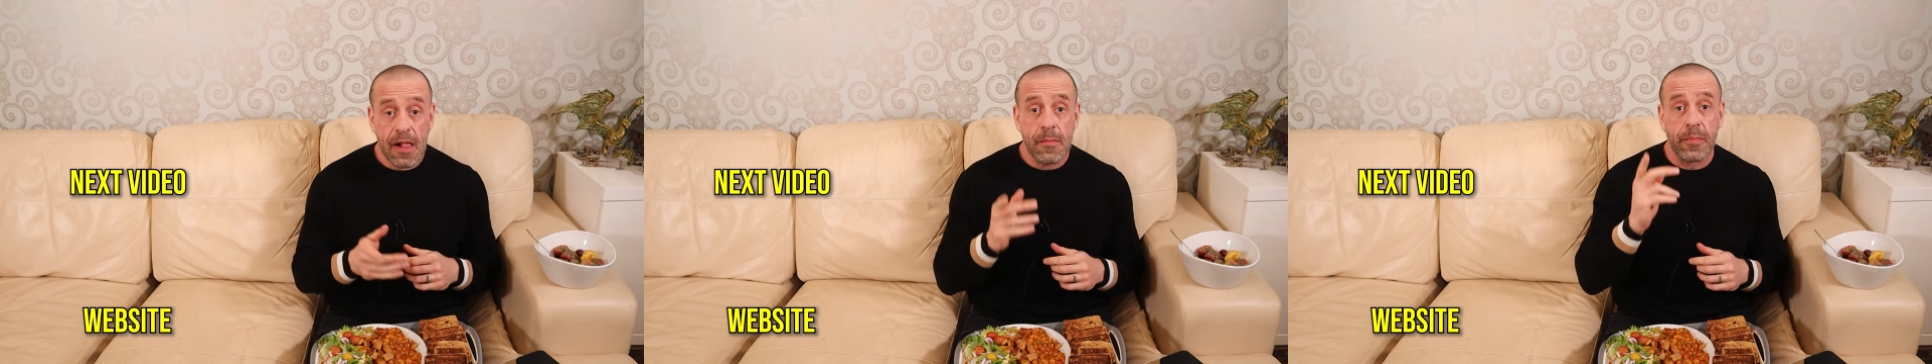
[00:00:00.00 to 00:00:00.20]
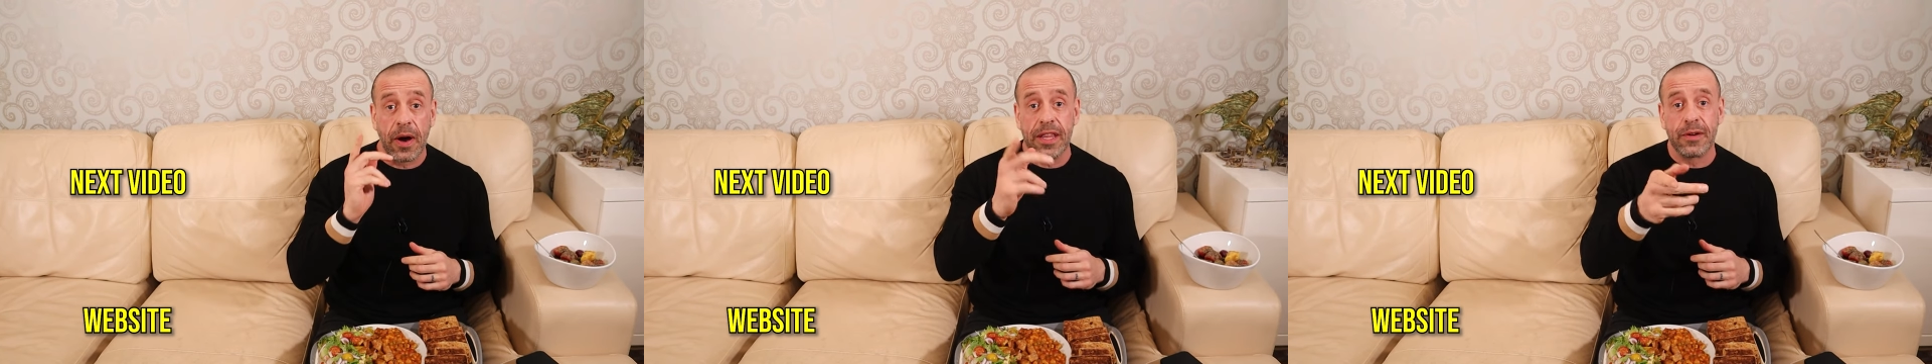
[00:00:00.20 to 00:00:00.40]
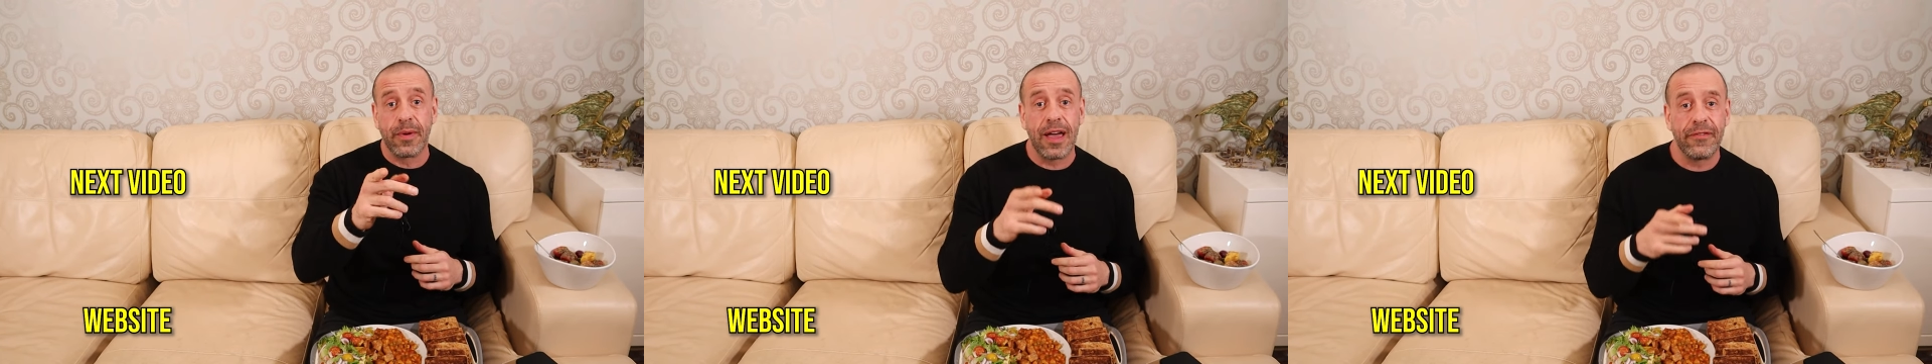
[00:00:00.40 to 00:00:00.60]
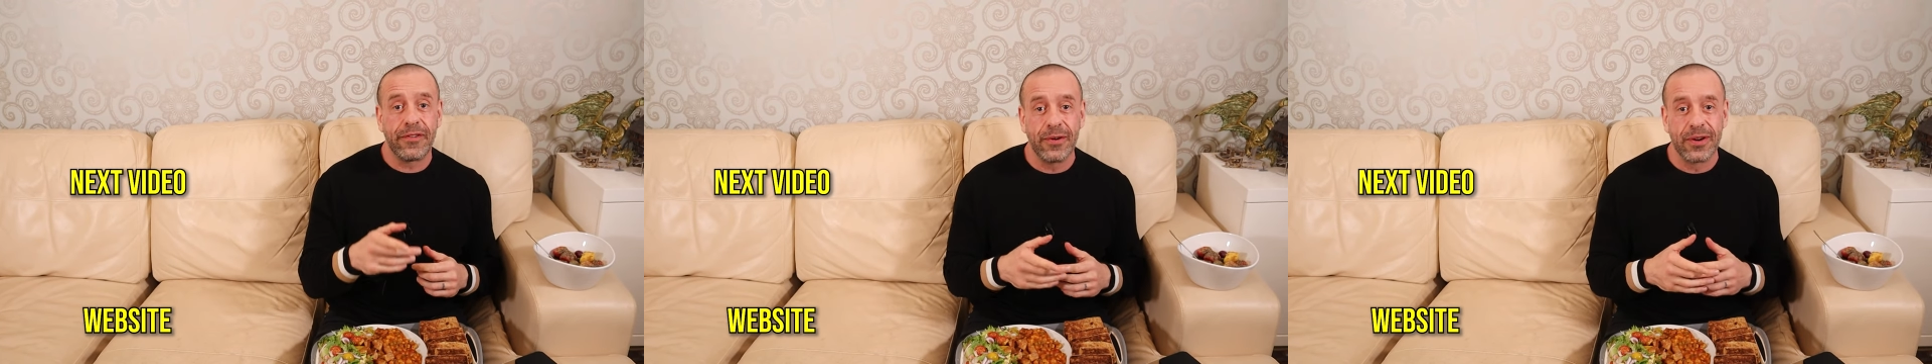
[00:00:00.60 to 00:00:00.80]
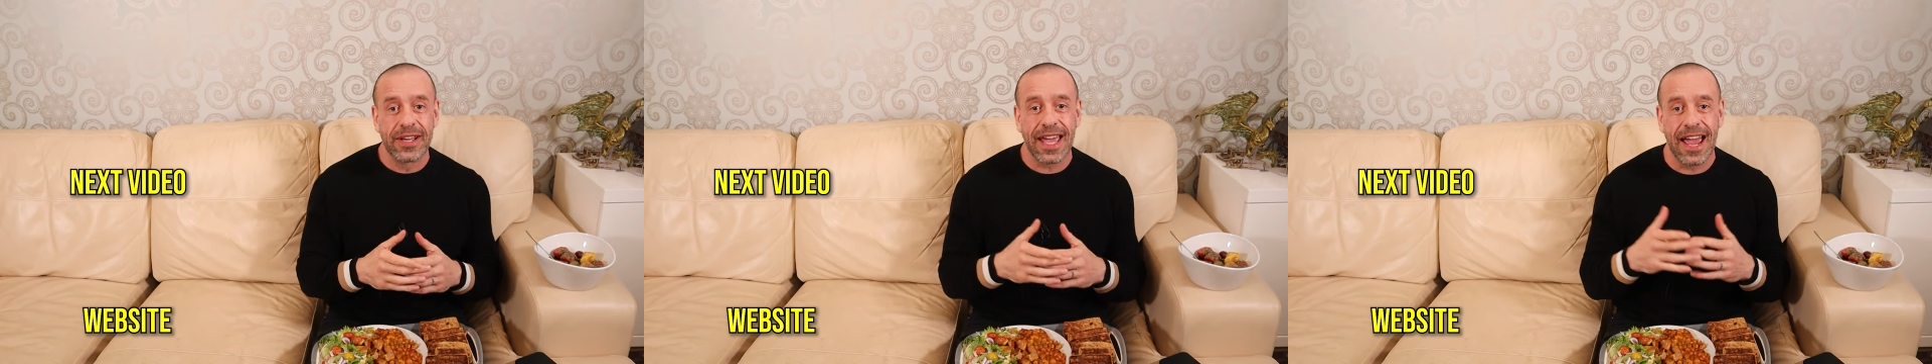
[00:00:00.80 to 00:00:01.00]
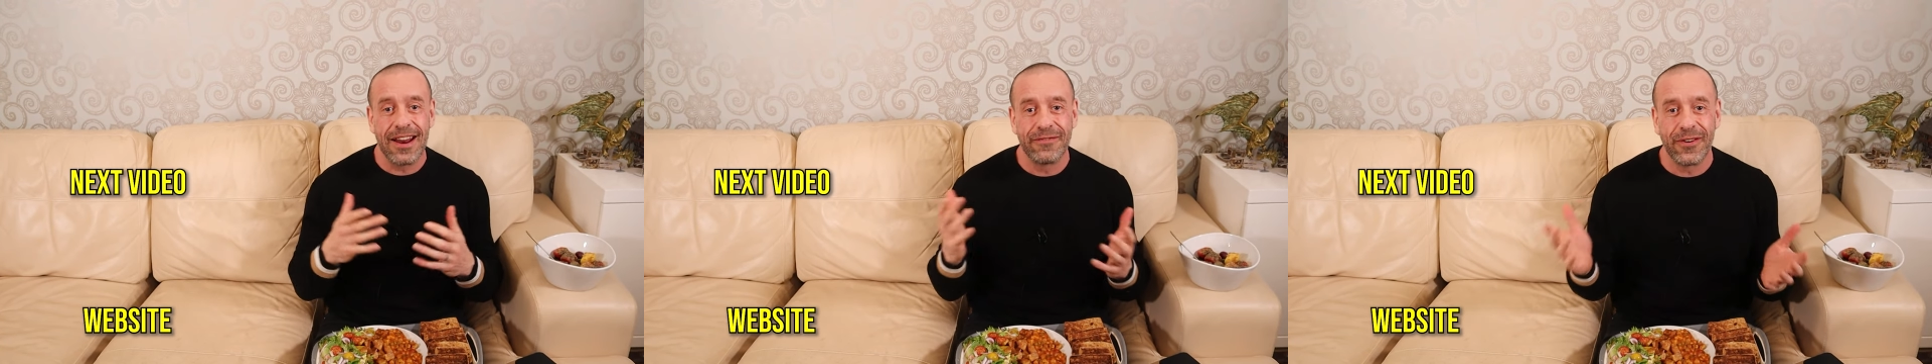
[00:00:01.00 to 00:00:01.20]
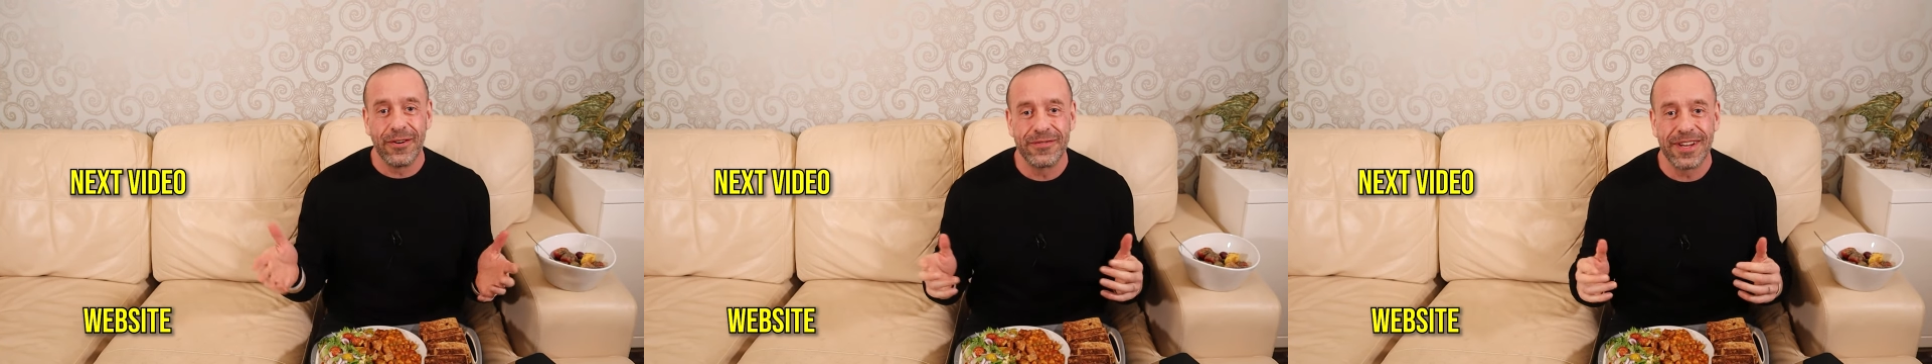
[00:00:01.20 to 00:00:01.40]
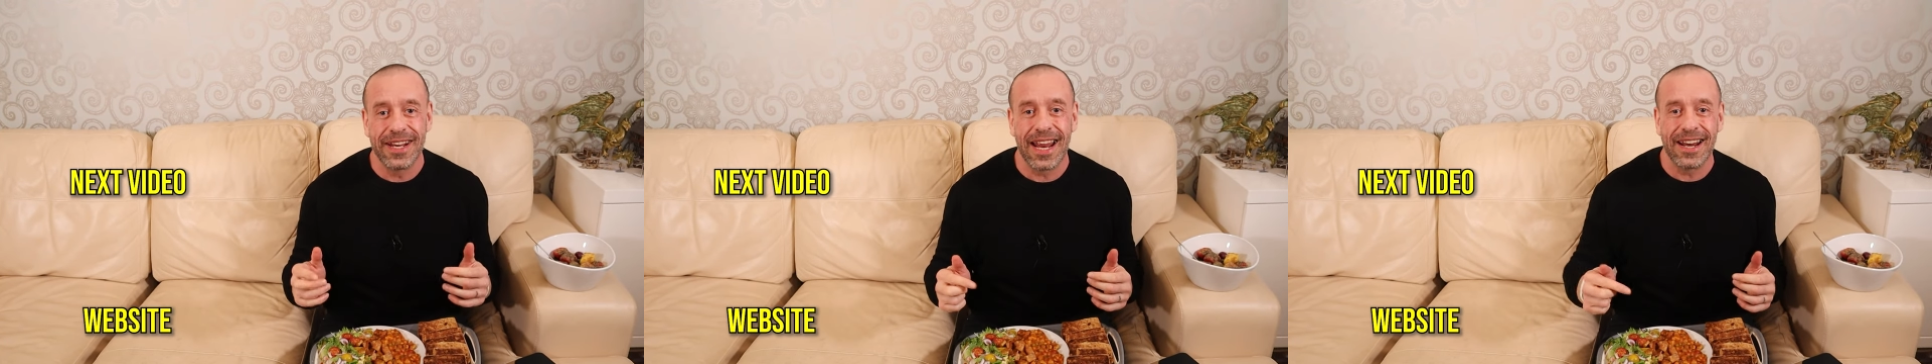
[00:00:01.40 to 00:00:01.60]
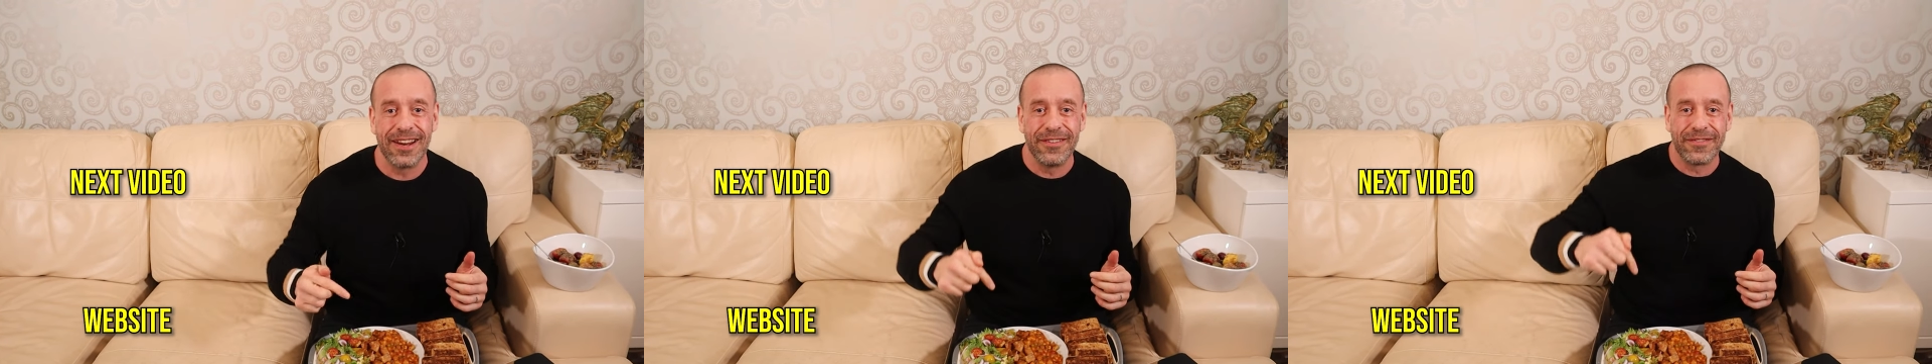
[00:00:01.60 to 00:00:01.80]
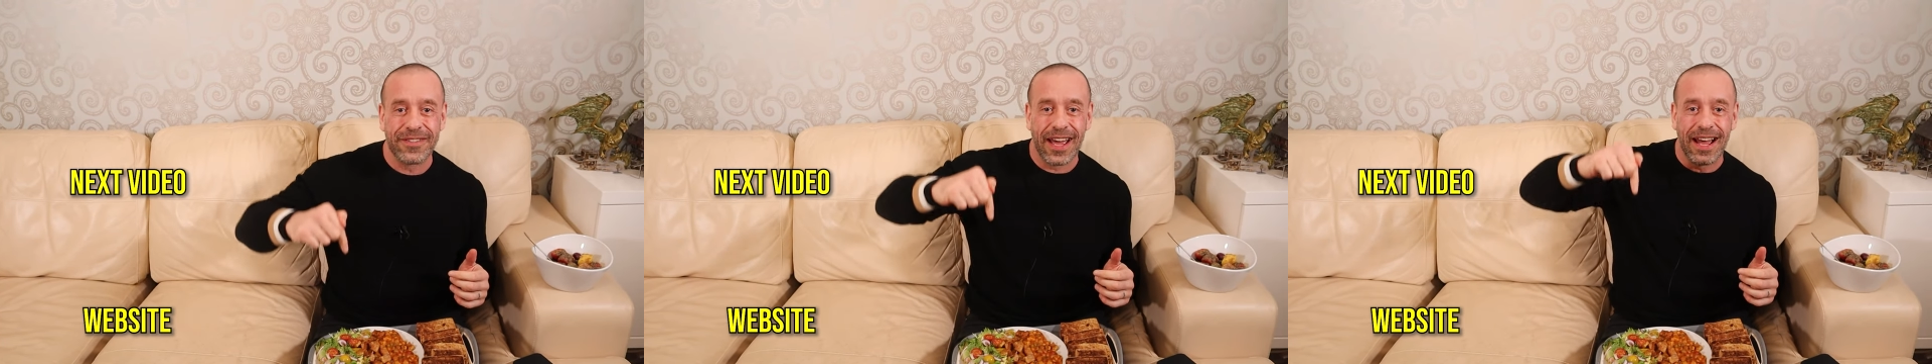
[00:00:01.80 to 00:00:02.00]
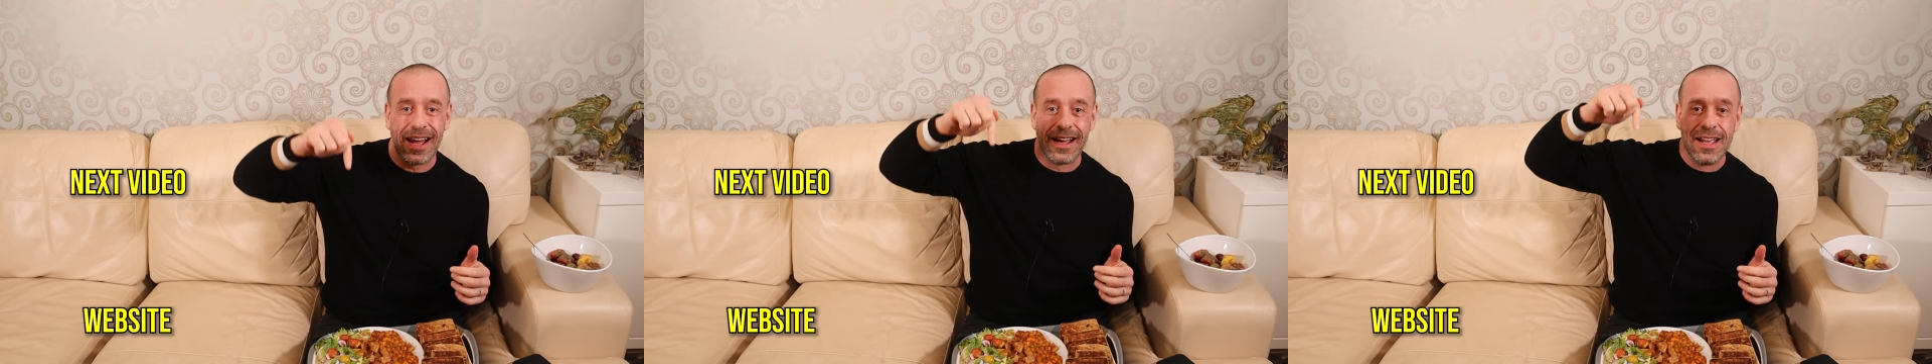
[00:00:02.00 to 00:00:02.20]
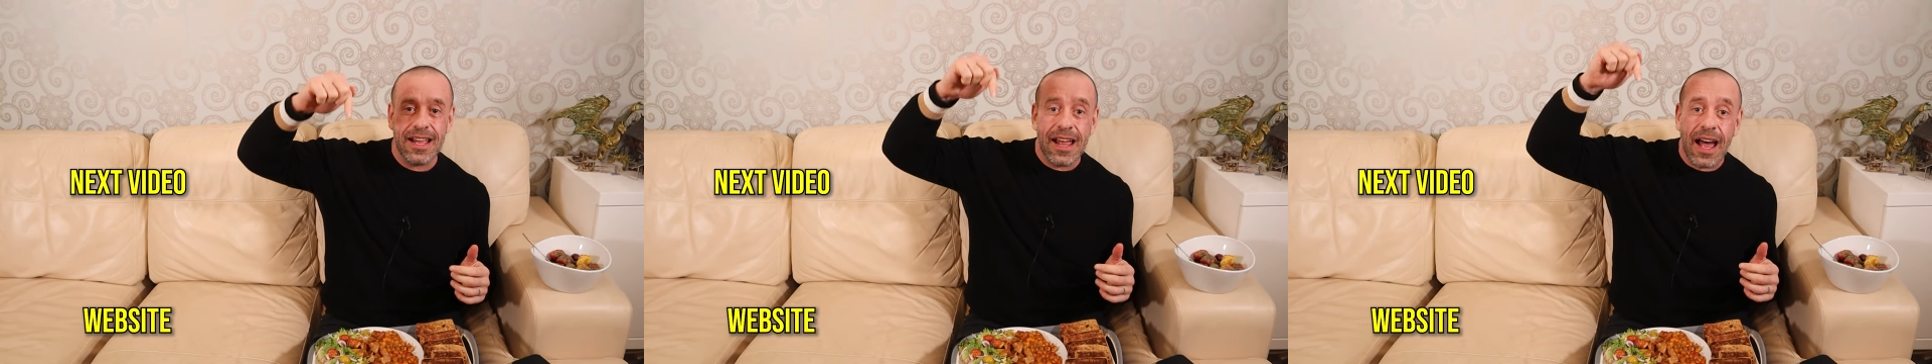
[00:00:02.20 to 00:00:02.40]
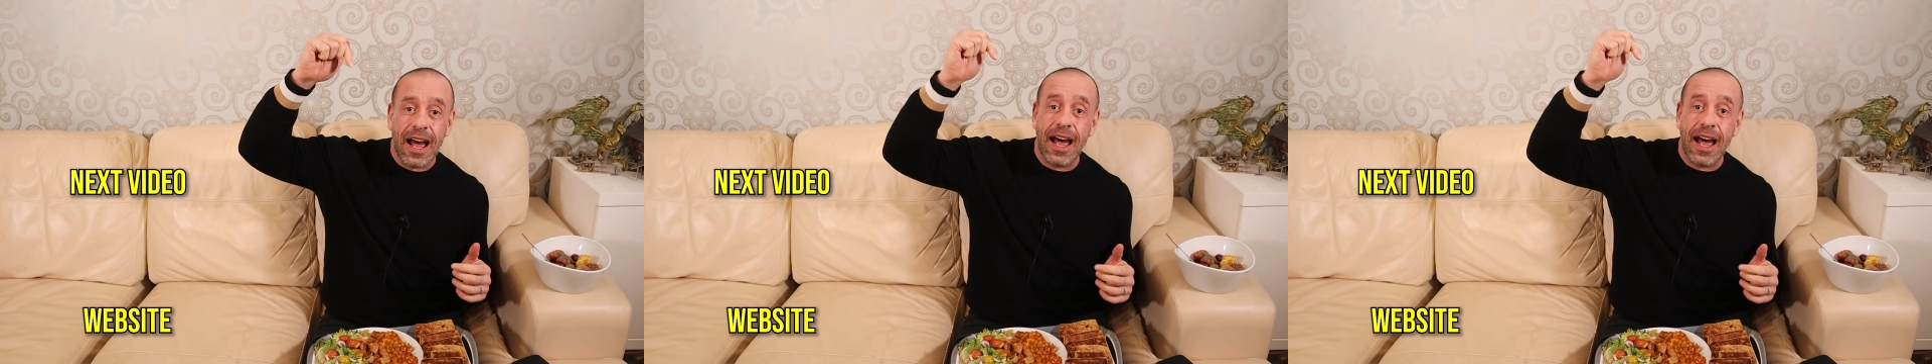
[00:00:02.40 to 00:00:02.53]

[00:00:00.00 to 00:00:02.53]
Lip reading: By the way, if you want to get involved in any of that,